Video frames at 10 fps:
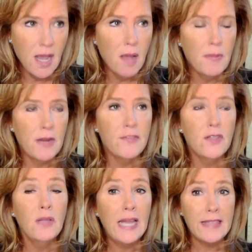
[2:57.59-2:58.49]
But if
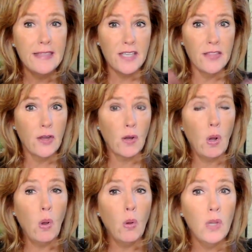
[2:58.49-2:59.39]
they're like this in their
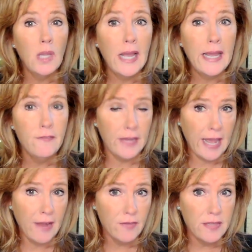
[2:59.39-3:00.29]
whole life and
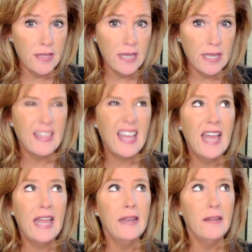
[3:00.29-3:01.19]
everything,
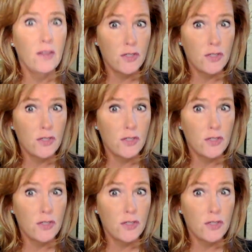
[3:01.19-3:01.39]
then there's